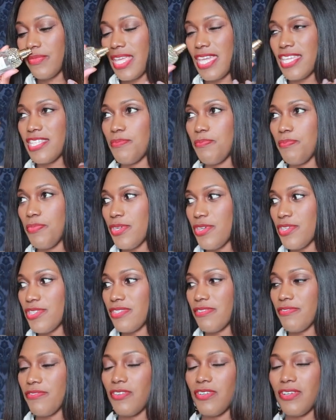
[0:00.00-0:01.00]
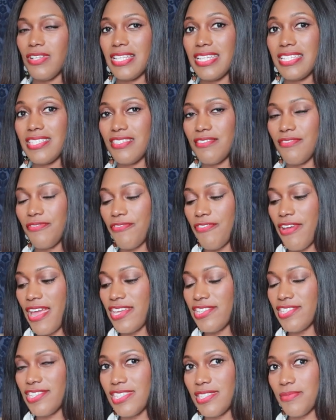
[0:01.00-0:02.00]
It's beautiful, it's
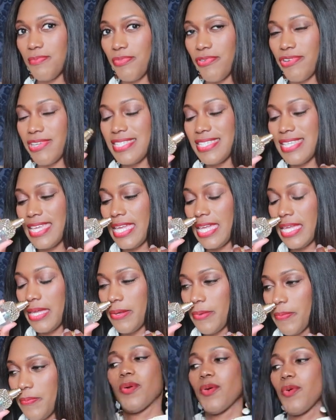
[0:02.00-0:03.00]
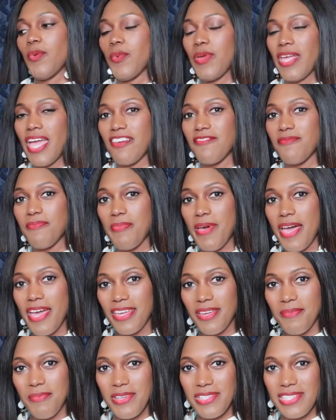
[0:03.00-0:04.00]
fresh, it's pretty. We have
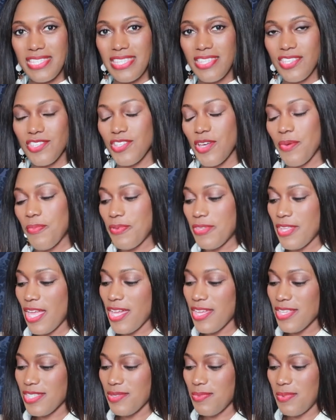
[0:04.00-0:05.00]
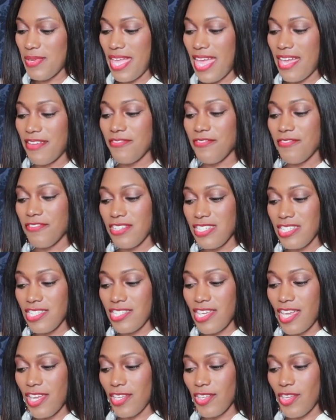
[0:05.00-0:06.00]
bergamot in the top notes, we have
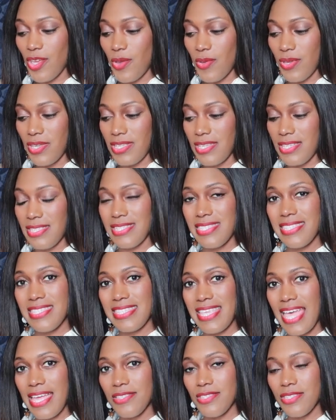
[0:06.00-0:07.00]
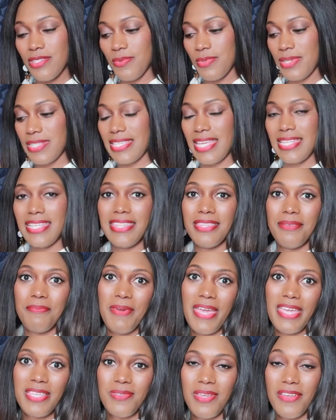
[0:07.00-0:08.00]
freesia, coconut and sandalwood, and in the
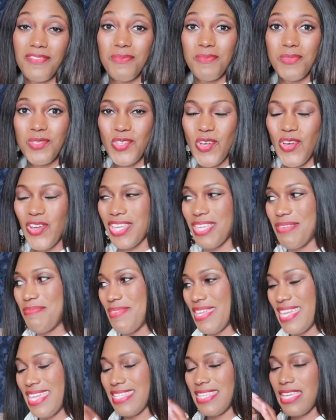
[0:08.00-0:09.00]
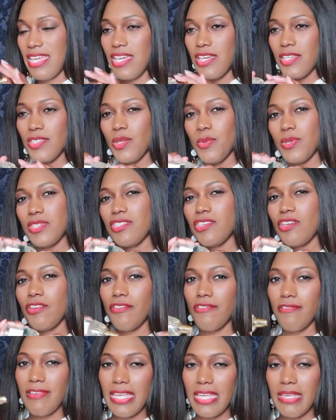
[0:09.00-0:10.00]
base we have some tonka bean. So it's
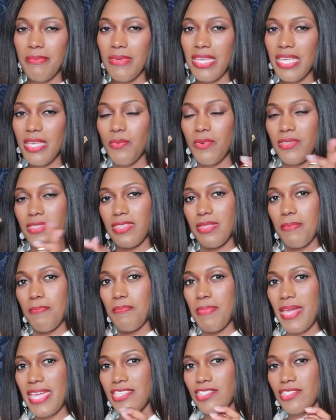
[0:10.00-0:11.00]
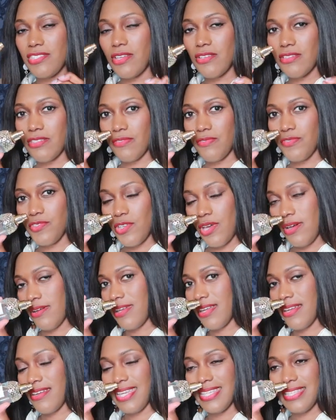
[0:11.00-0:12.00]
creamy with the base notes of
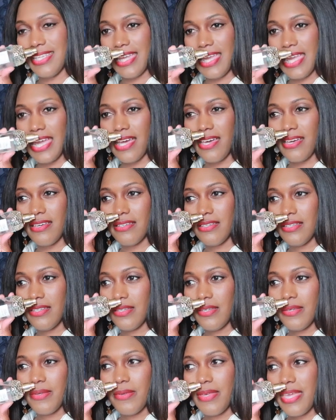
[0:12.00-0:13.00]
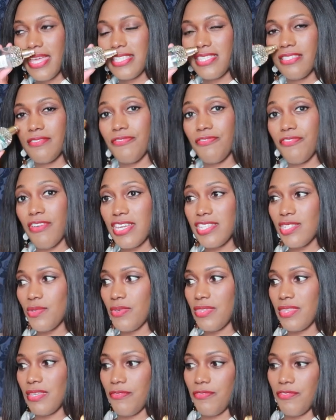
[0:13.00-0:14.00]
tonka in here. It's fresh
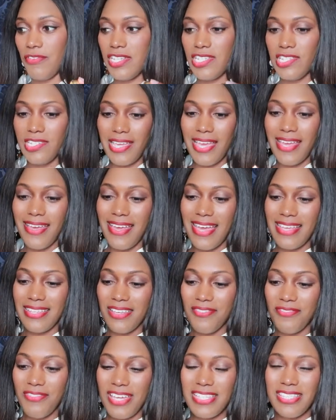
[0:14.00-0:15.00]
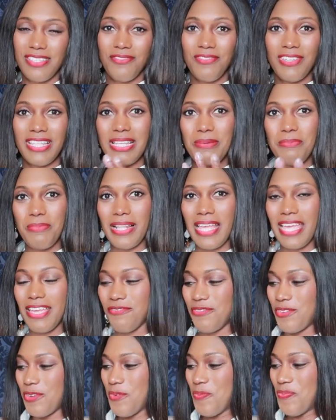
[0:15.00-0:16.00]
with the freesia and I find it really
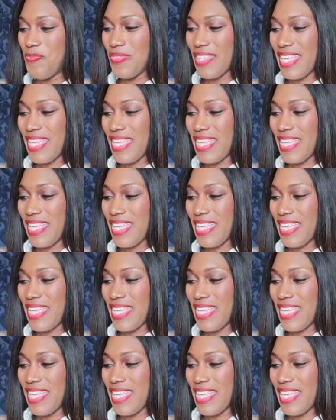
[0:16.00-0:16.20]
playful.